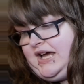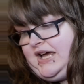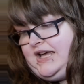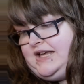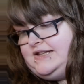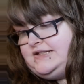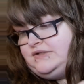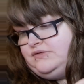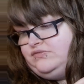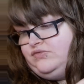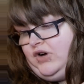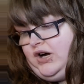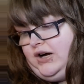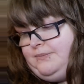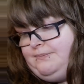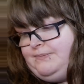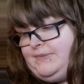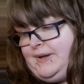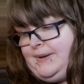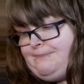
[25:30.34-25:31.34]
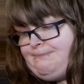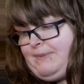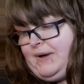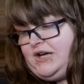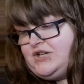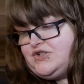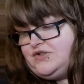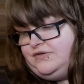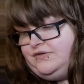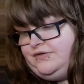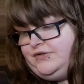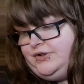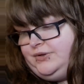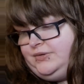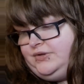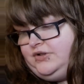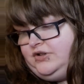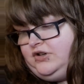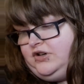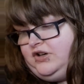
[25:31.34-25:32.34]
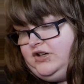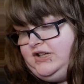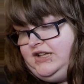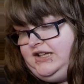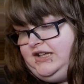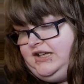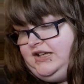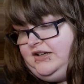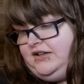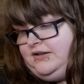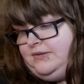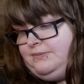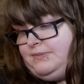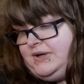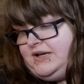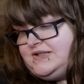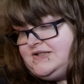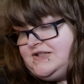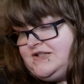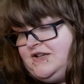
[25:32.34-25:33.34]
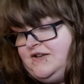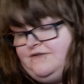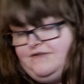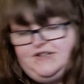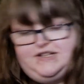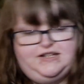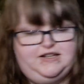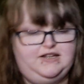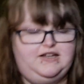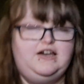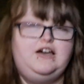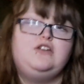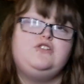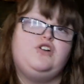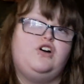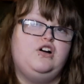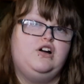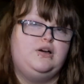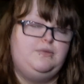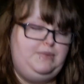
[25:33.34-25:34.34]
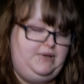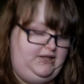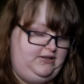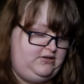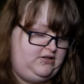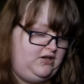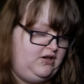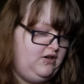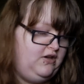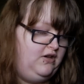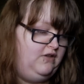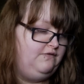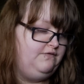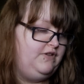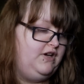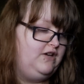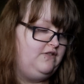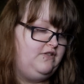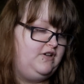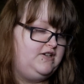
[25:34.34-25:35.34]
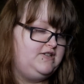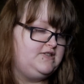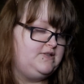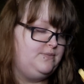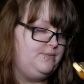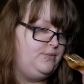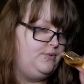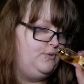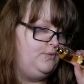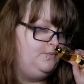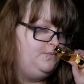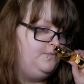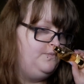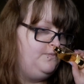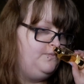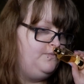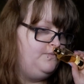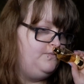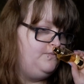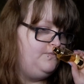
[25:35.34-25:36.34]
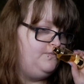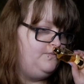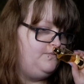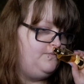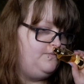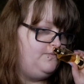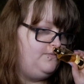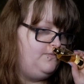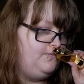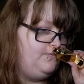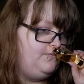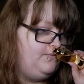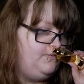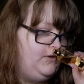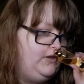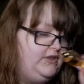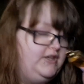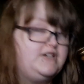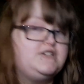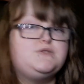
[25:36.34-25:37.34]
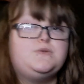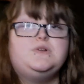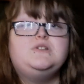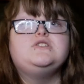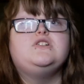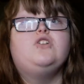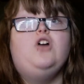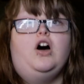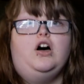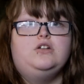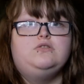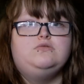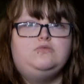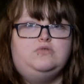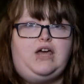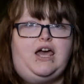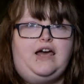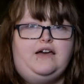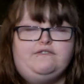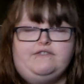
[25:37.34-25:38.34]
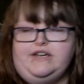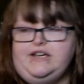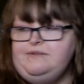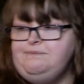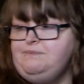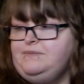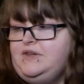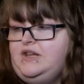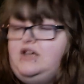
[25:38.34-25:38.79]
has rum, passion fruit, gardenia, musk, vanilla, and tonka bean. Very, very simple. This one's a lot heavy.